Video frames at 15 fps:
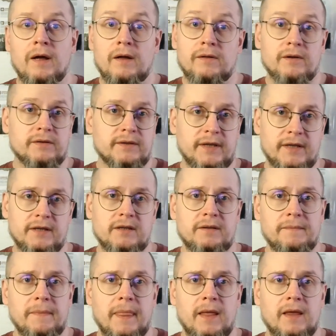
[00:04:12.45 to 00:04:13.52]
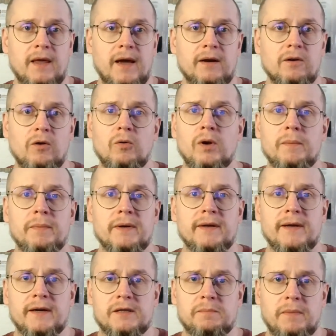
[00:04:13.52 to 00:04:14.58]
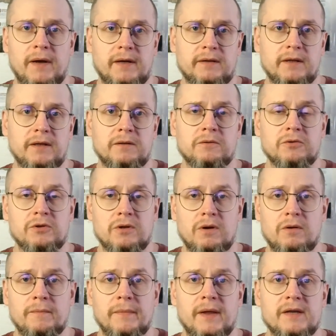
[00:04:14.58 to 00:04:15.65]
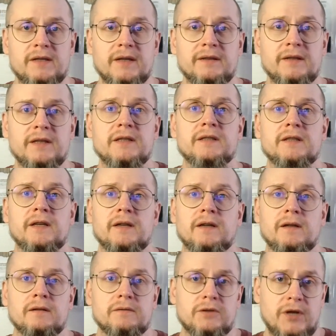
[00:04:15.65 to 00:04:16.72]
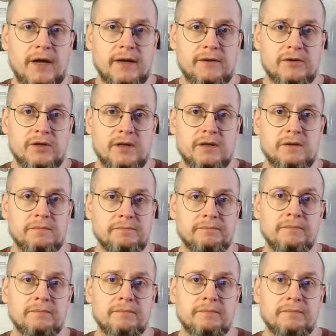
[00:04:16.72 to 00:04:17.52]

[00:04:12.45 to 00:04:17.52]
the test can only be expected to show statistical changes.